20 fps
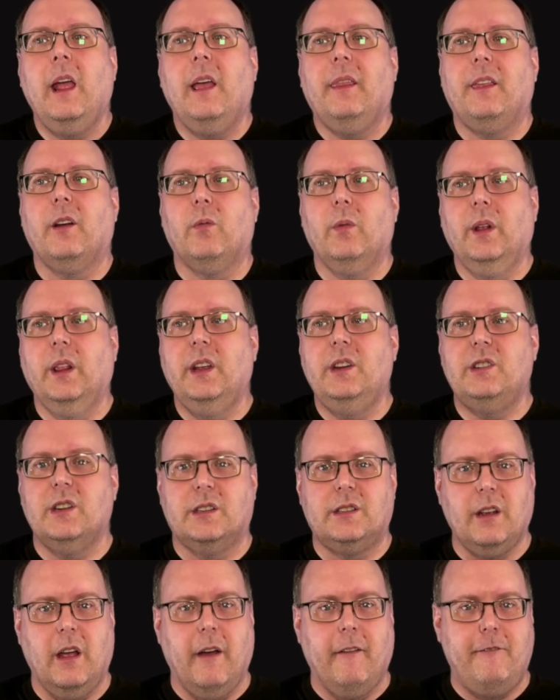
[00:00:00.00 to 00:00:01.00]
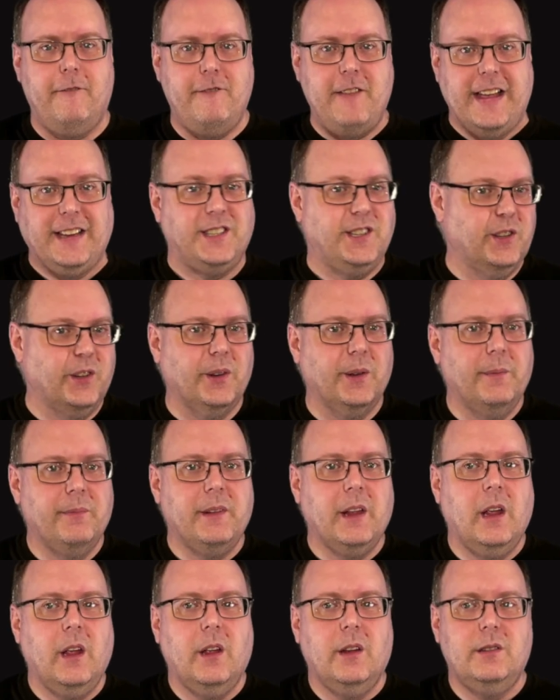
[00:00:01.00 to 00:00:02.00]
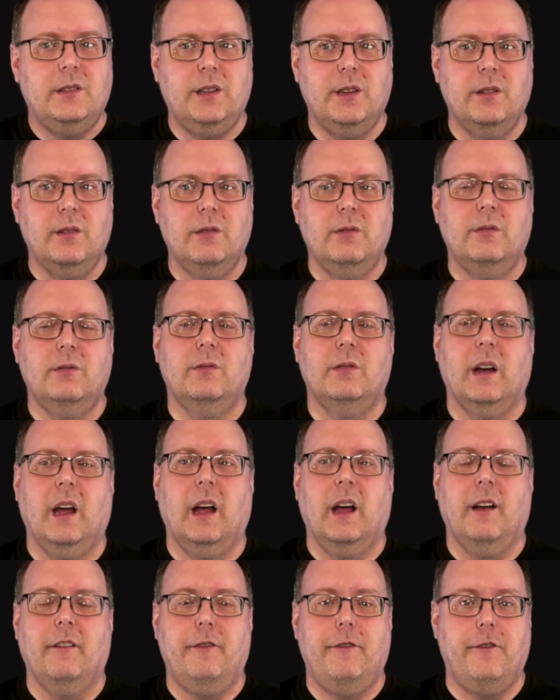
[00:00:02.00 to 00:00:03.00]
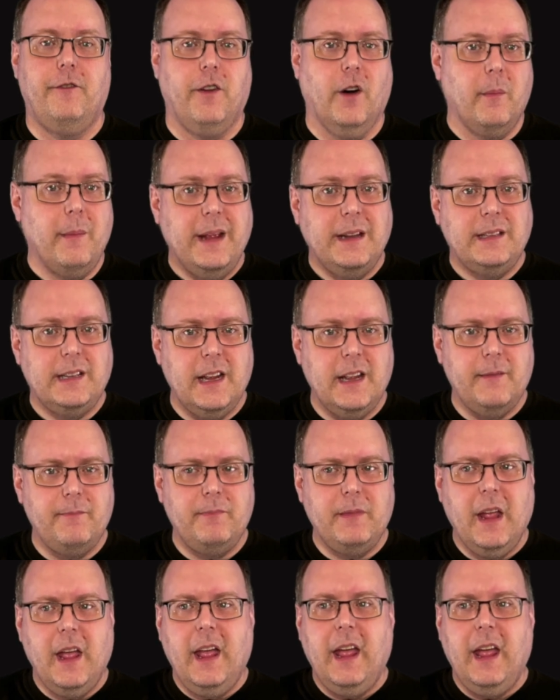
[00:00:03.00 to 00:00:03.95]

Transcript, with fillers: They're really just a vessel to uh, ferment in,